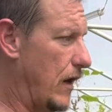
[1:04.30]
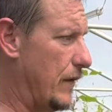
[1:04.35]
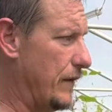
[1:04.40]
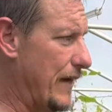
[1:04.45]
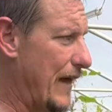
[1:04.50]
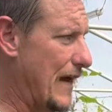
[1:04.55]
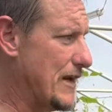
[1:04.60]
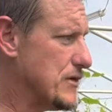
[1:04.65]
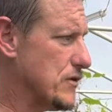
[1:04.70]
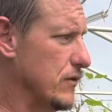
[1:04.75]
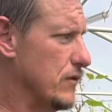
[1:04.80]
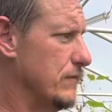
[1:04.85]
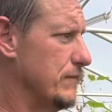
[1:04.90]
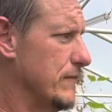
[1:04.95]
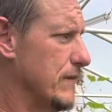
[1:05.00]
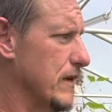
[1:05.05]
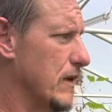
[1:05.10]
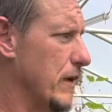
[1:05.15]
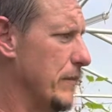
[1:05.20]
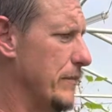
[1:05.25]
natural,
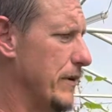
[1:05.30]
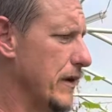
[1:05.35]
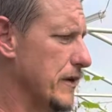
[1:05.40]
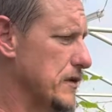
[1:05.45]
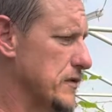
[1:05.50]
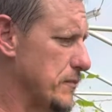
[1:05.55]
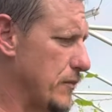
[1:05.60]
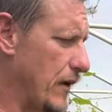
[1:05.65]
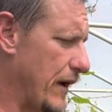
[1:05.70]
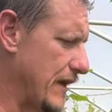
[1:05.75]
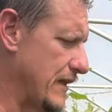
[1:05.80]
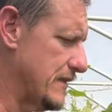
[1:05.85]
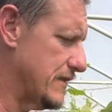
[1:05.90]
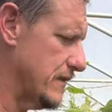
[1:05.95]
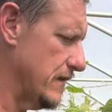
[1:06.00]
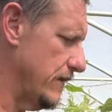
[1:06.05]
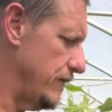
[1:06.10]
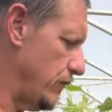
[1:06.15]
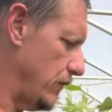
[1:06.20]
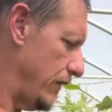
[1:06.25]
bug spray and
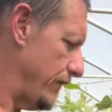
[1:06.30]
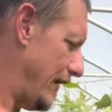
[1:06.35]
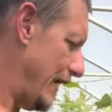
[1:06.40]
stuff, whatever.